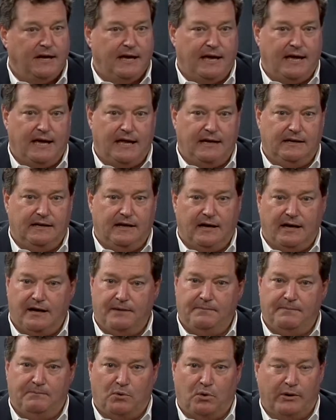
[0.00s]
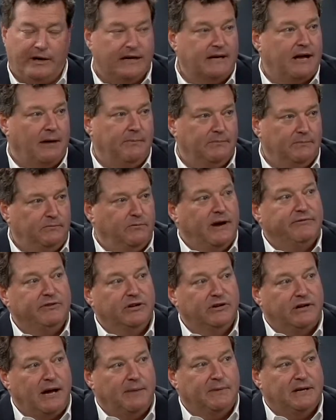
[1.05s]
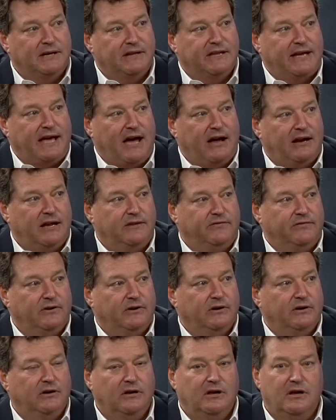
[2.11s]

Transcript: and um, more income revenue coming to the county for